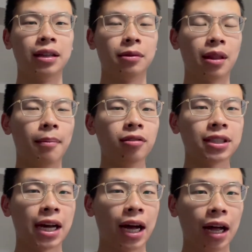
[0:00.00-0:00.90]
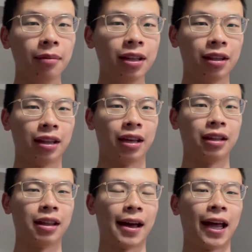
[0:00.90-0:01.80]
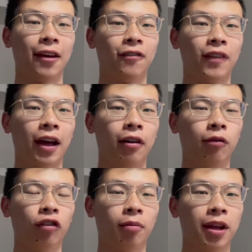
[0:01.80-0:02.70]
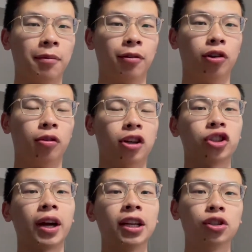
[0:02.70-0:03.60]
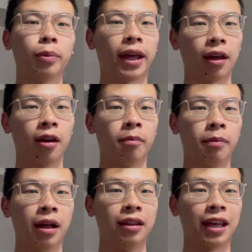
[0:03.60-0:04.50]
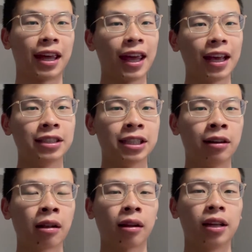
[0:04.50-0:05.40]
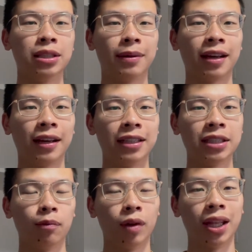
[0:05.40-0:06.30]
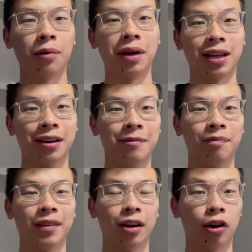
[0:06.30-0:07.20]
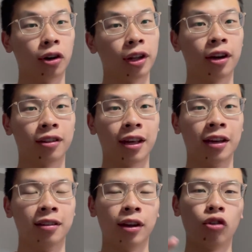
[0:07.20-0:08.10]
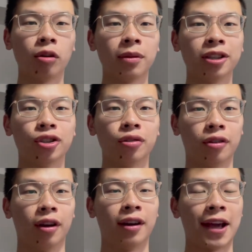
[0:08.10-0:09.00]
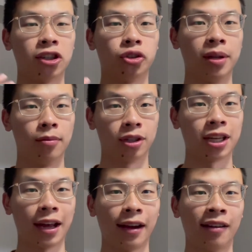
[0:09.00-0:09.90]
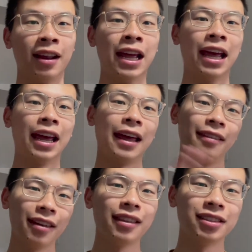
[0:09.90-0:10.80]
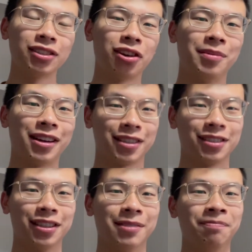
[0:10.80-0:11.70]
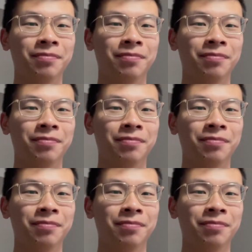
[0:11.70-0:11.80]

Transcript: The most common thing that I have found for people who are trying to wake up but they can't is because when they wake up earlier than they normally do, they're naturally more tired, and then they just go back to sleep.